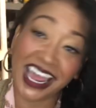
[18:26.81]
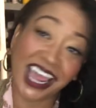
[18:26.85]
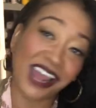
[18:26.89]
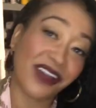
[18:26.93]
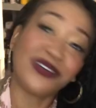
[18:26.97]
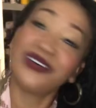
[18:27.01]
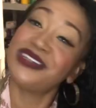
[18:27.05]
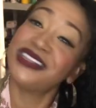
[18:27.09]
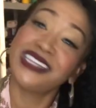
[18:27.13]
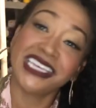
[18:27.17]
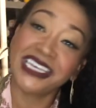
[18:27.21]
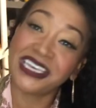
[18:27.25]

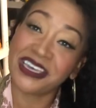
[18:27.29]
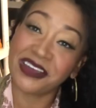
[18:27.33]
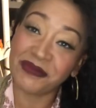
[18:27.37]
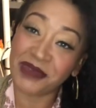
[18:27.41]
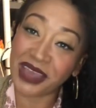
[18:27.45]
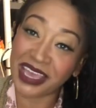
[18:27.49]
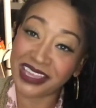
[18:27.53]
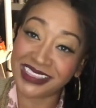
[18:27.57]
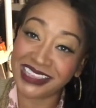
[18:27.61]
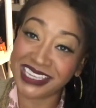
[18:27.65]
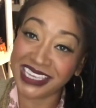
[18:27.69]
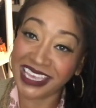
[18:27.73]
I will link
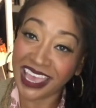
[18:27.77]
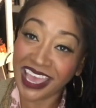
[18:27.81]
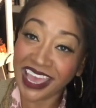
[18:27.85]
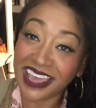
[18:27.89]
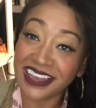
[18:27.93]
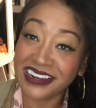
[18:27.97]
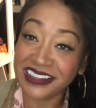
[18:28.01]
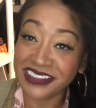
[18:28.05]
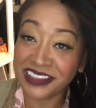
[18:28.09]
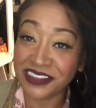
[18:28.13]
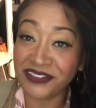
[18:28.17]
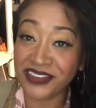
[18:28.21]
him at the
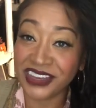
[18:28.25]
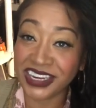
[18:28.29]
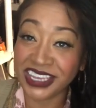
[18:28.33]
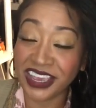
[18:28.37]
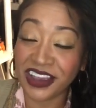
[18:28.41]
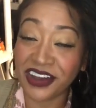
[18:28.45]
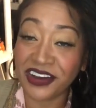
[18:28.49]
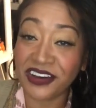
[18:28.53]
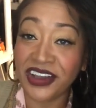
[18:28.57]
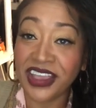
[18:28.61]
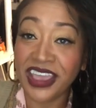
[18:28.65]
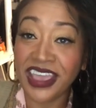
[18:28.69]
end of the
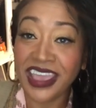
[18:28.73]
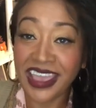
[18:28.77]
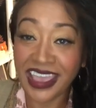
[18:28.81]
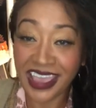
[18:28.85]
video